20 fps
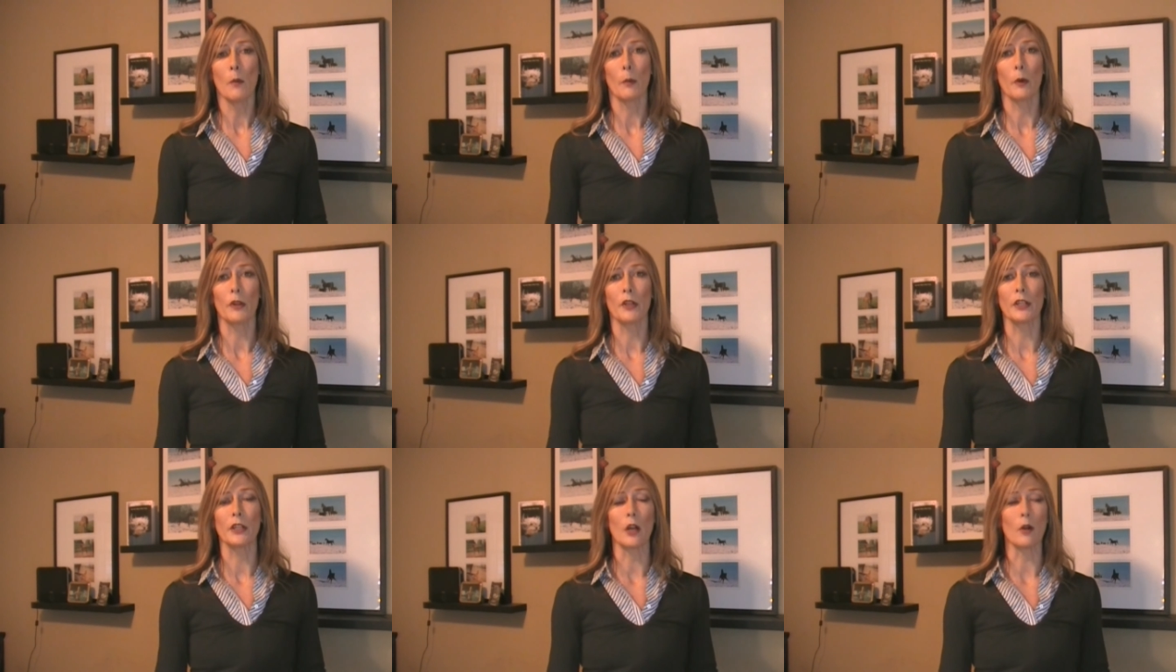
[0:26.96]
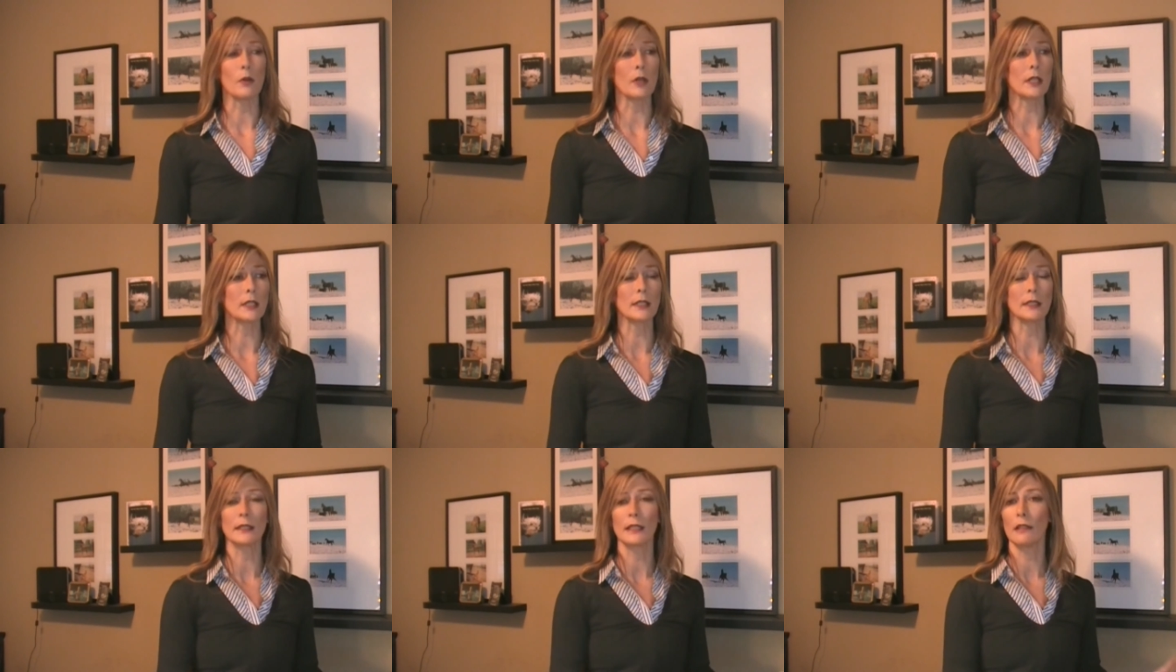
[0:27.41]
but they don't
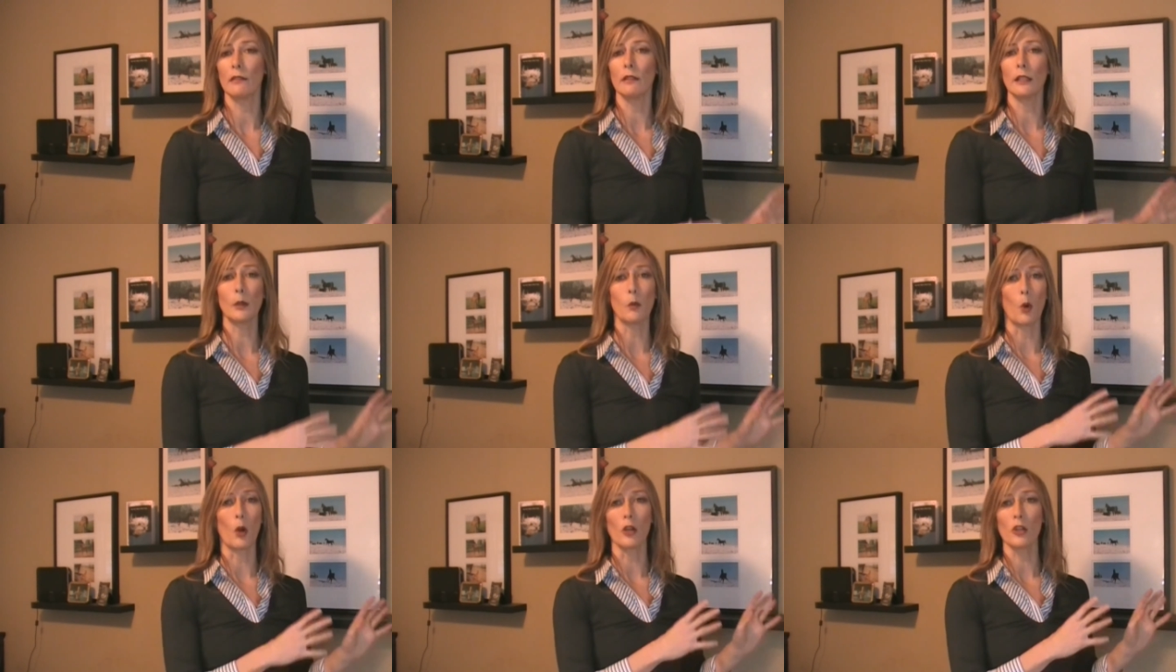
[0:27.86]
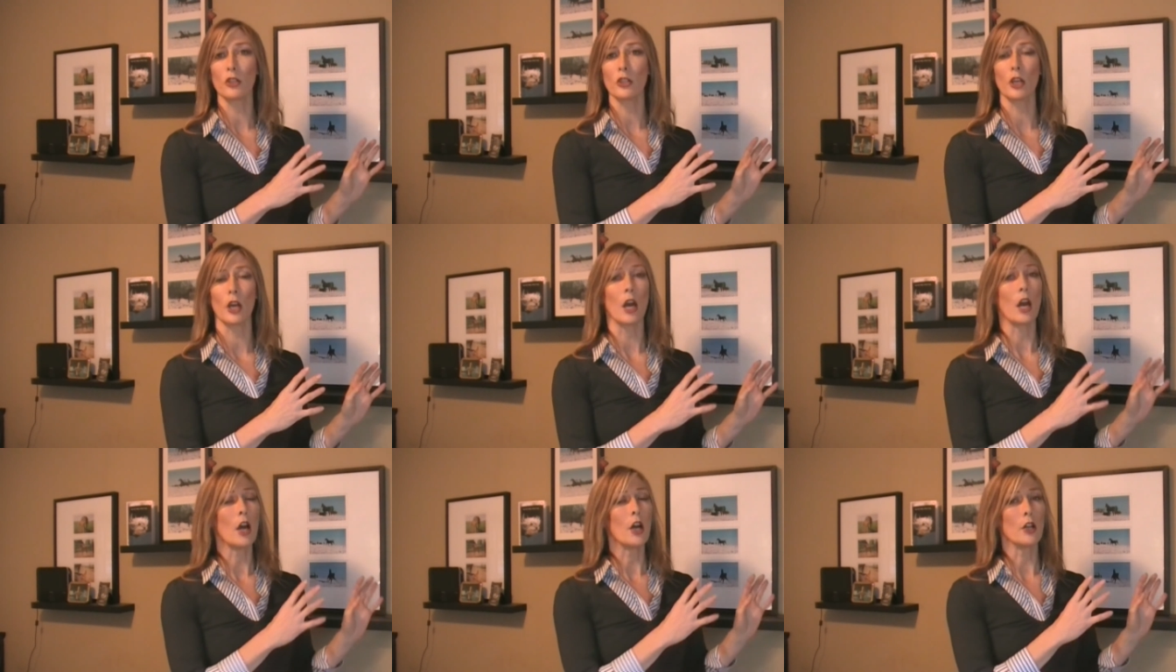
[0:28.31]
necessarily want
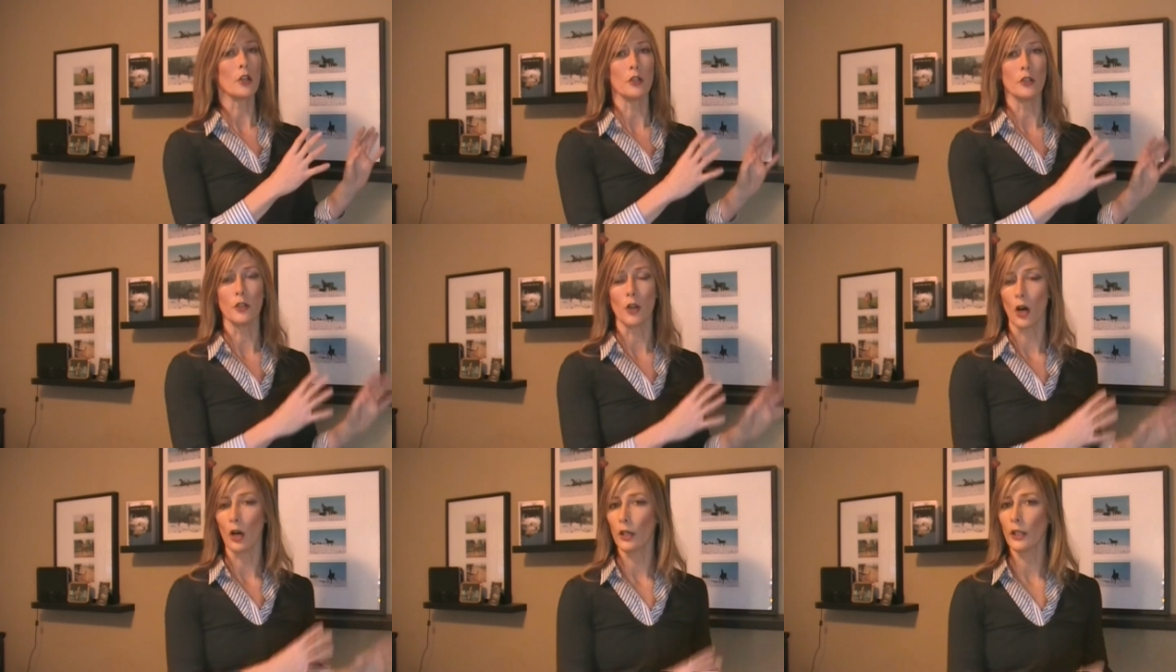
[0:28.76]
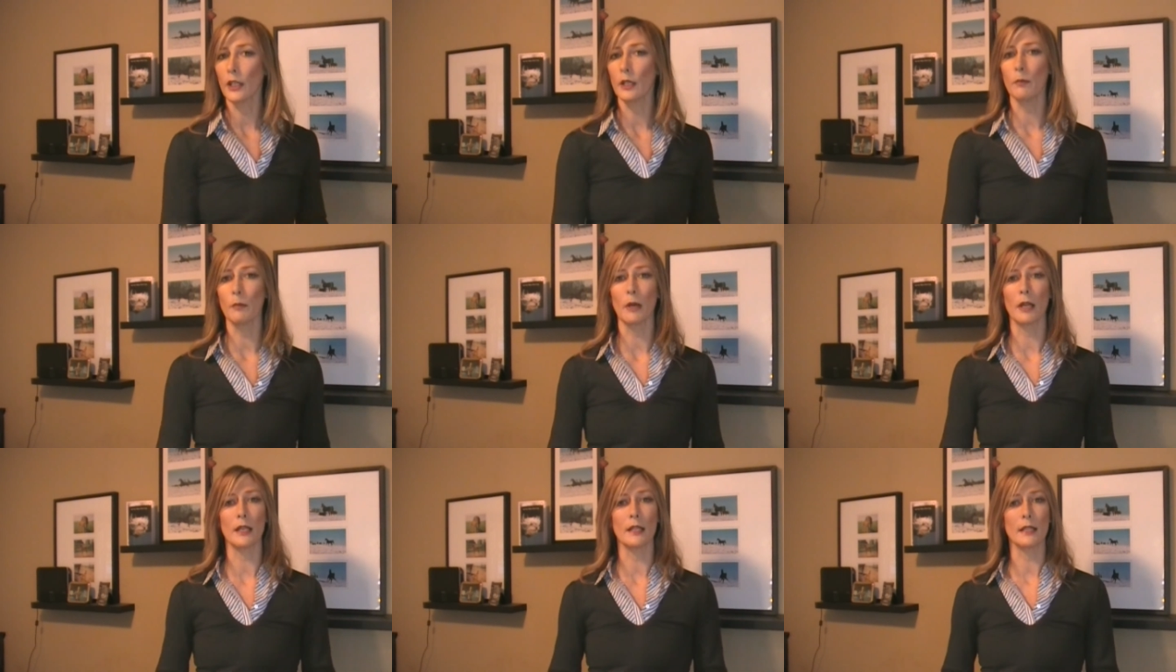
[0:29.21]
to
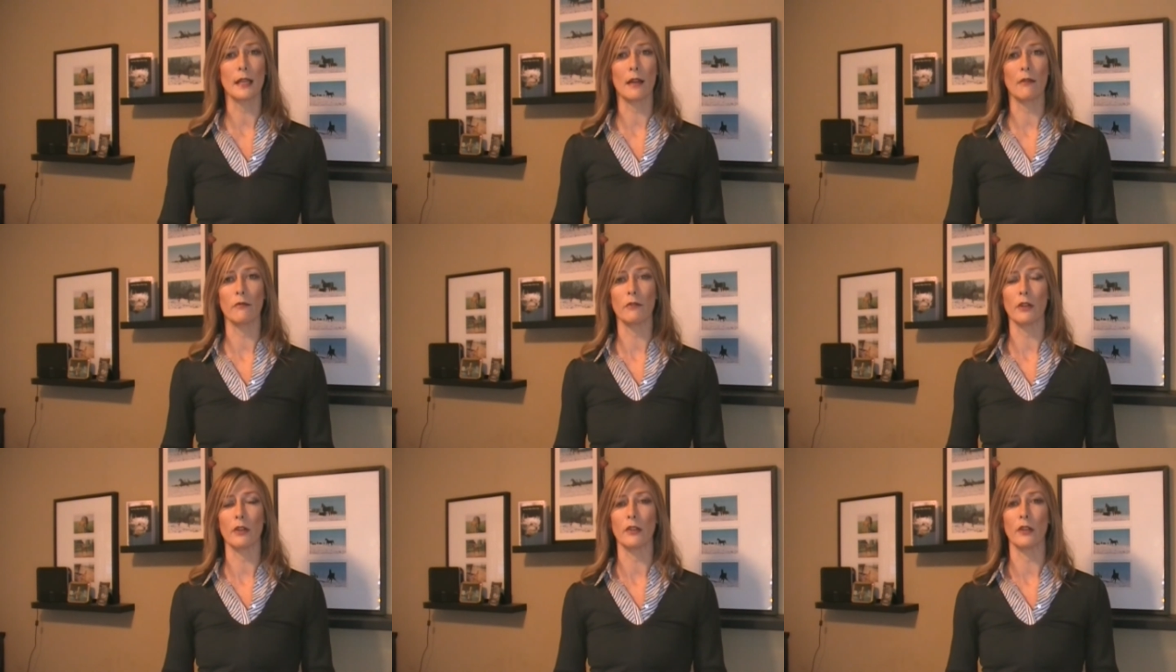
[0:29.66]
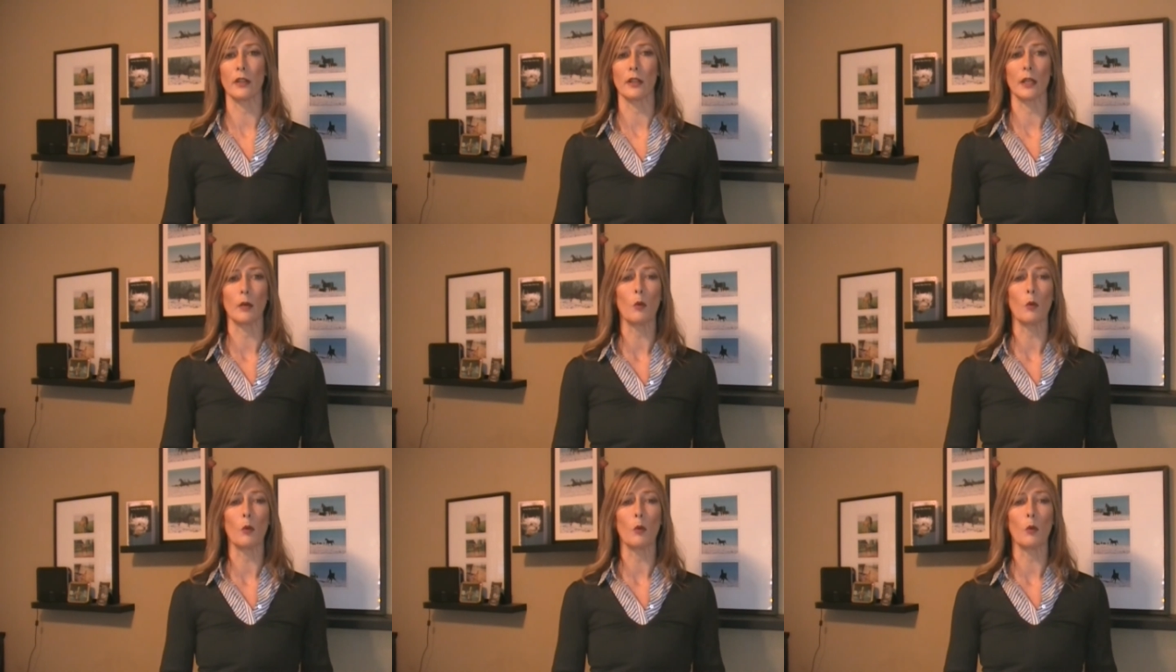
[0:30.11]
document everything.